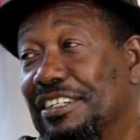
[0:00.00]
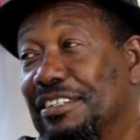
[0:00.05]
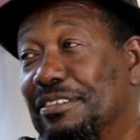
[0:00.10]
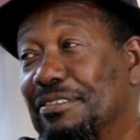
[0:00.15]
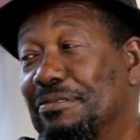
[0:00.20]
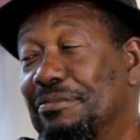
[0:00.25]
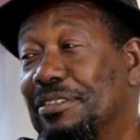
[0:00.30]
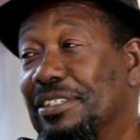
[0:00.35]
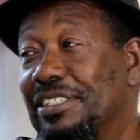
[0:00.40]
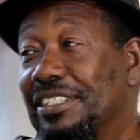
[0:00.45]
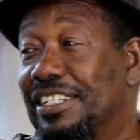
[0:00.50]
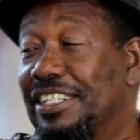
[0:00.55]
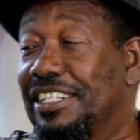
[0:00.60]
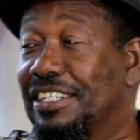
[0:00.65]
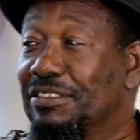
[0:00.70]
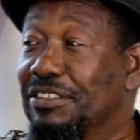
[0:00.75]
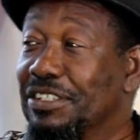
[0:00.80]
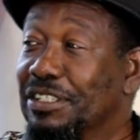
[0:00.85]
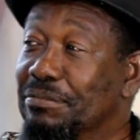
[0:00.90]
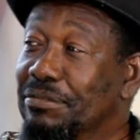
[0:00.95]
But they
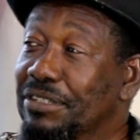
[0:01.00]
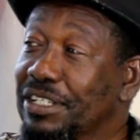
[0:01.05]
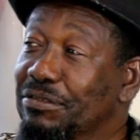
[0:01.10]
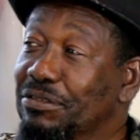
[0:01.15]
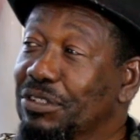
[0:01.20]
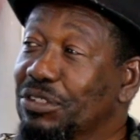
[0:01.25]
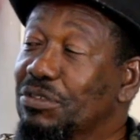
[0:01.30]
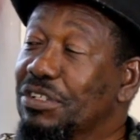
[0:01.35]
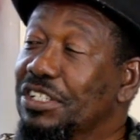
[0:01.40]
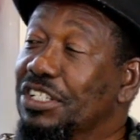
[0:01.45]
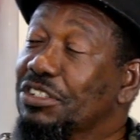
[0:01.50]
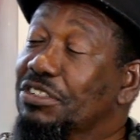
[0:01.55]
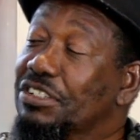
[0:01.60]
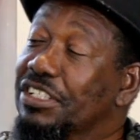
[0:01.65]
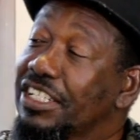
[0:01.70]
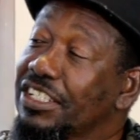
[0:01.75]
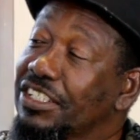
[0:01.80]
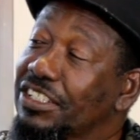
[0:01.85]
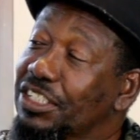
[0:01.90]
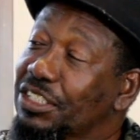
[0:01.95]
never gonna buy it for
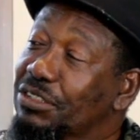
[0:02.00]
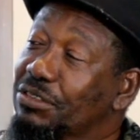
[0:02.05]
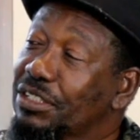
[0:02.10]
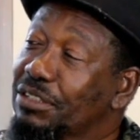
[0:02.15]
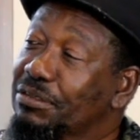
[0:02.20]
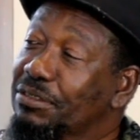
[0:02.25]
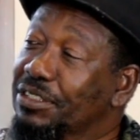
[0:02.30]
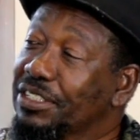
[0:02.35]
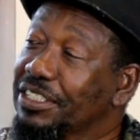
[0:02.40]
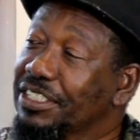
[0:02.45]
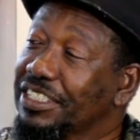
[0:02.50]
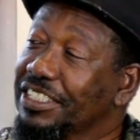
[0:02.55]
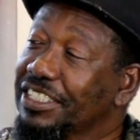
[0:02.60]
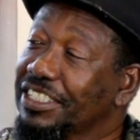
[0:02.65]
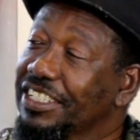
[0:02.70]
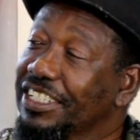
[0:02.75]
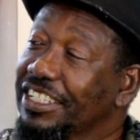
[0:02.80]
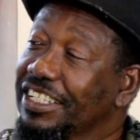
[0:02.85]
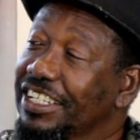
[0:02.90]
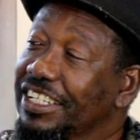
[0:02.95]
$23 a square foot.
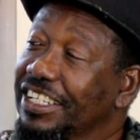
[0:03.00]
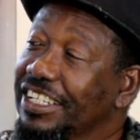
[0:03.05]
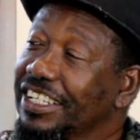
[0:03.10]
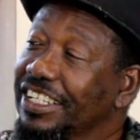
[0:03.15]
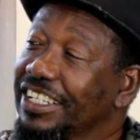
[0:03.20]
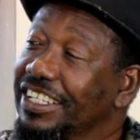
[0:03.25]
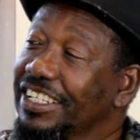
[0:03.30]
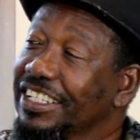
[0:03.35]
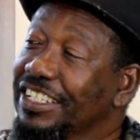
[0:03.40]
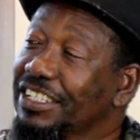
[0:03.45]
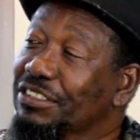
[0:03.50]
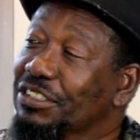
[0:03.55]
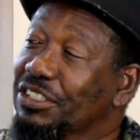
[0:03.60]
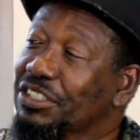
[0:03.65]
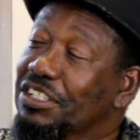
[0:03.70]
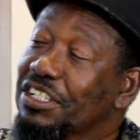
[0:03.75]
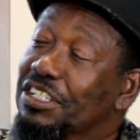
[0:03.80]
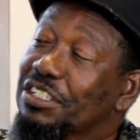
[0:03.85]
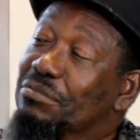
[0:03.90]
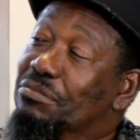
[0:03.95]
They was
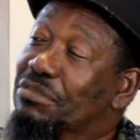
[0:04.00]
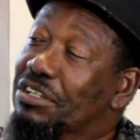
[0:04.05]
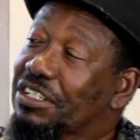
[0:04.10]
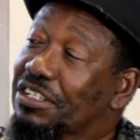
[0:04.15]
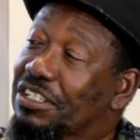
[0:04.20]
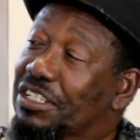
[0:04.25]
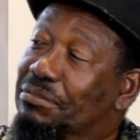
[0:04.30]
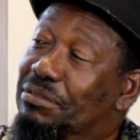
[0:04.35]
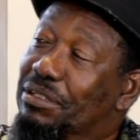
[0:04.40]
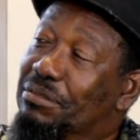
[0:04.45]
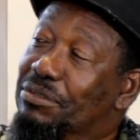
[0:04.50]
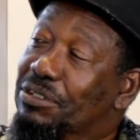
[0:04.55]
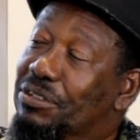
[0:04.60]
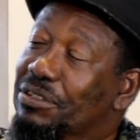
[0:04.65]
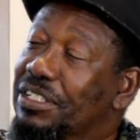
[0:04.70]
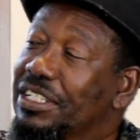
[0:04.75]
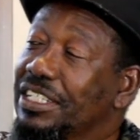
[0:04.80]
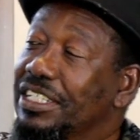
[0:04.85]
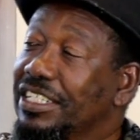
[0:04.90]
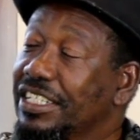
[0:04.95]
trying to bring down the people to
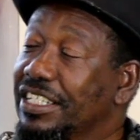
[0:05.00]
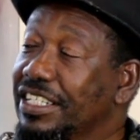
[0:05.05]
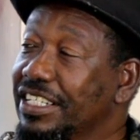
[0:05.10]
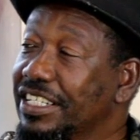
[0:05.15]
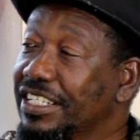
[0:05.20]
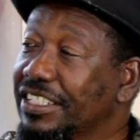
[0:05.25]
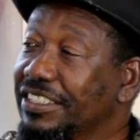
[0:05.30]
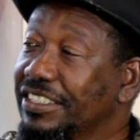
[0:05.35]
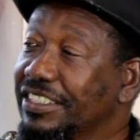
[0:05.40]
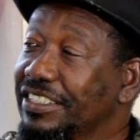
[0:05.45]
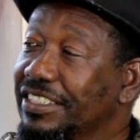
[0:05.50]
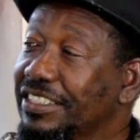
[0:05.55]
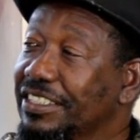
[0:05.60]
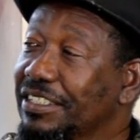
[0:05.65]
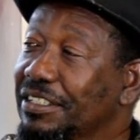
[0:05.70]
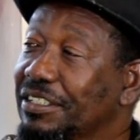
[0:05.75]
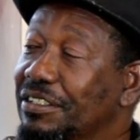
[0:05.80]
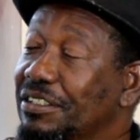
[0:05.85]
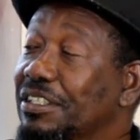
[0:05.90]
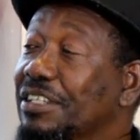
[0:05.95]
$18.
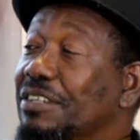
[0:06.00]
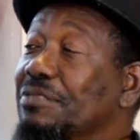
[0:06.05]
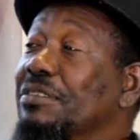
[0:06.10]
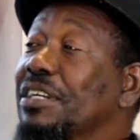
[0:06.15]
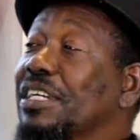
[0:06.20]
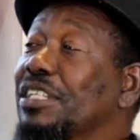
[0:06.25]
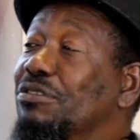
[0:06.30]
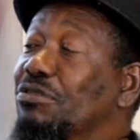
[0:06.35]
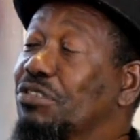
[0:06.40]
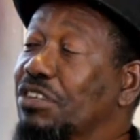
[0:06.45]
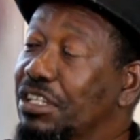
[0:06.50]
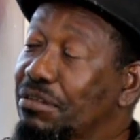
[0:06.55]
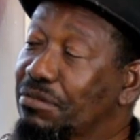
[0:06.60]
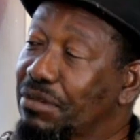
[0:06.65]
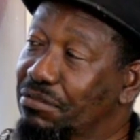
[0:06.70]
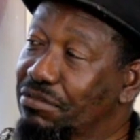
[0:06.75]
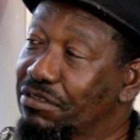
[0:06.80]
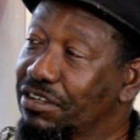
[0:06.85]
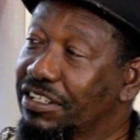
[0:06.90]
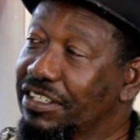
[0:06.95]
That's forget the
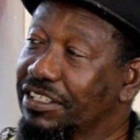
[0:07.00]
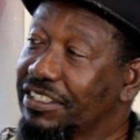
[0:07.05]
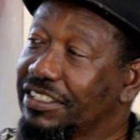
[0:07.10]
price.